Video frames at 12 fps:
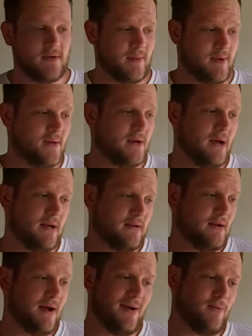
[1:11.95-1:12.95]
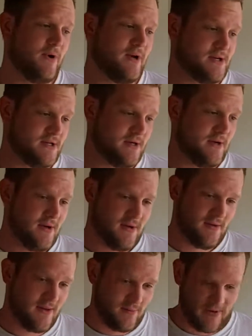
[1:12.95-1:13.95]
I mean, I wish
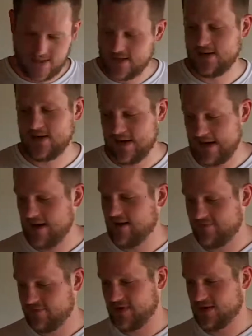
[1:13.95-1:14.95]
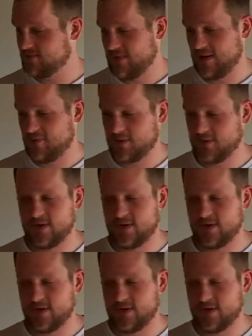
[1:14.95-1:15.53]
that we didn't have this maple,